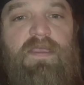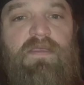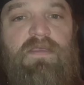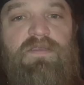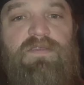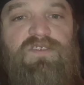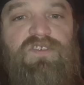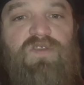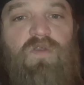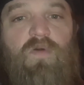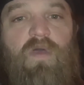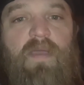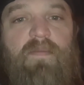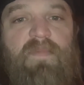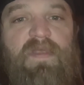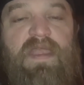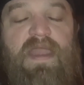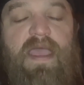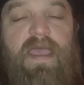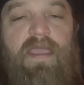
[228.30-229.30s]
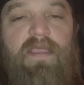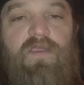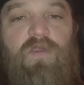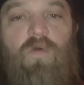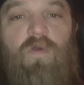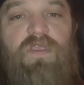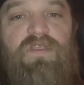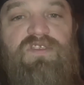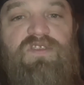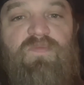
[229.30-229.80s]
so I'm not
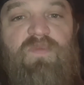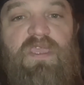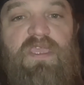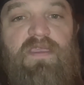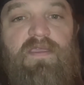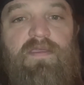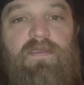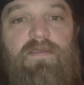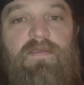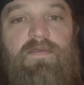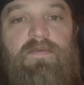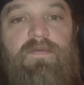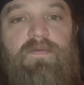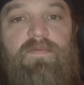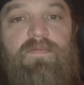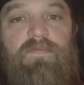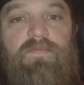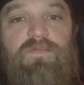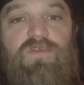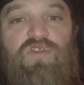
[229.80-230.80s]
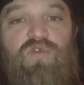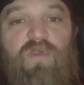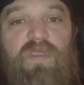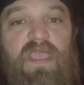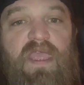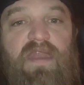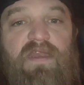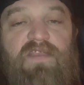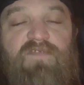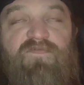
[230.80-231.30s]
going to be doing
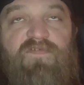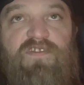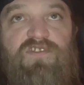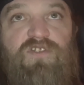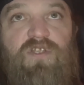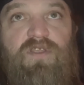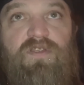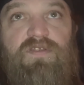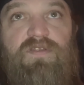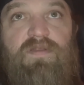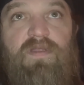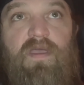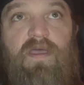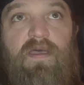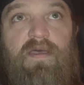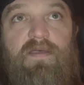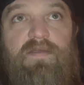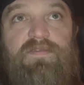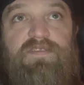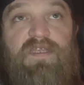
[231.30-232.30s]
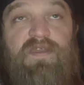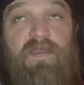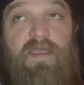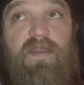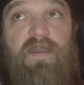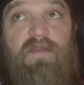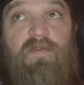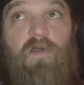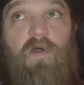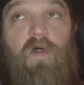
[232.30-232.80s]
any fishing tonight
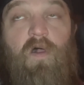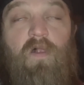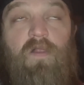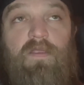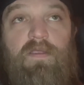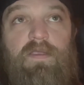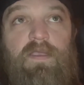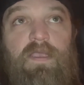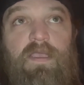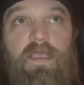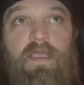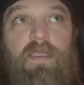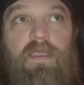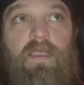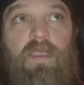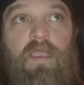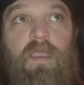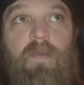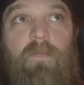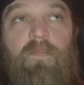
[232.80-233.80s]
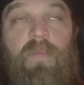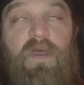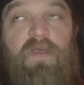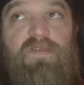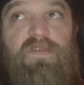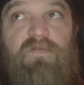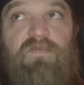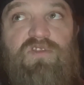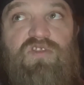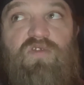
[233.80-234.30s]
at all. But
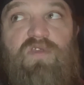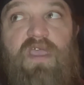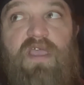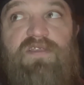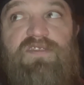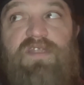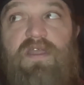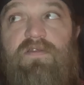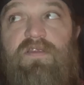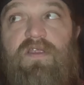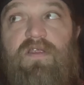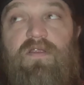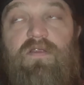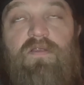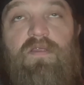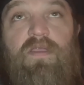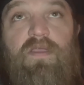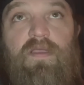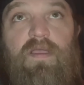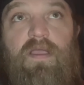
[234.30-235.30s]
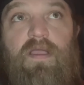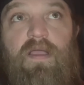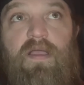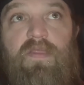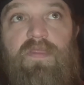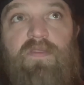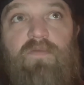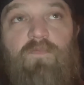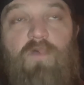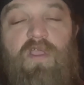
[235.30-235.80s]
there were two guys down here.
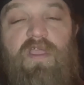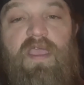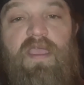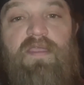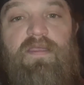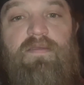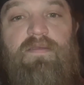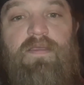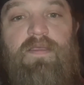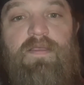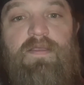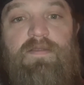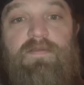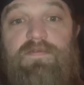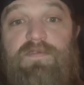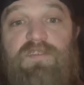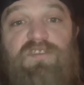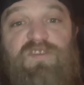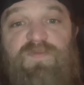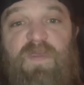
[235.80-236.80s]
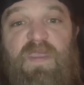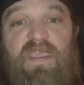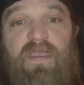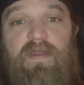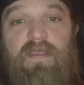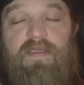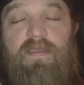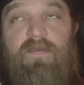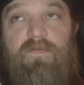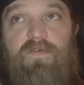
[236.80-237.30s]
The one guy didn't speak
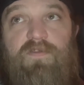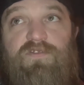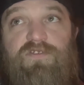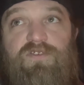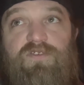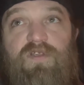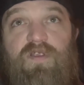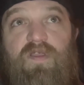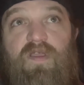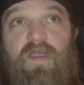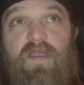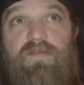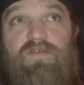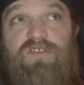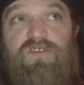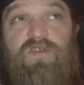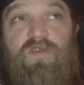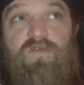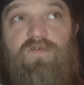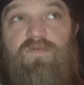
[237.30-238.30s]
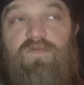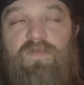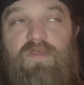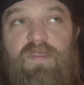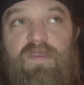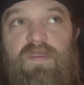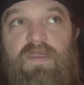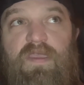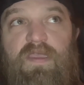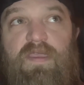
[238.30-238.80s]
any English, so
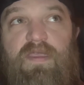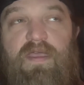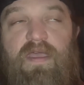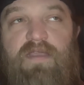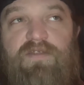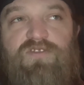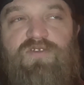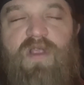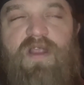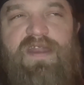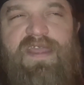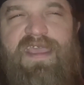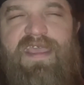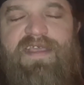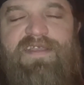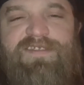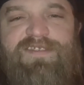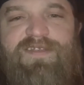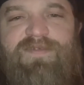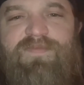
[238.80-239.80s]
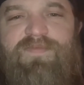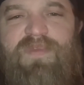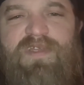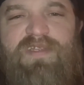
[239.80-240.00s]
I tried to ask him, but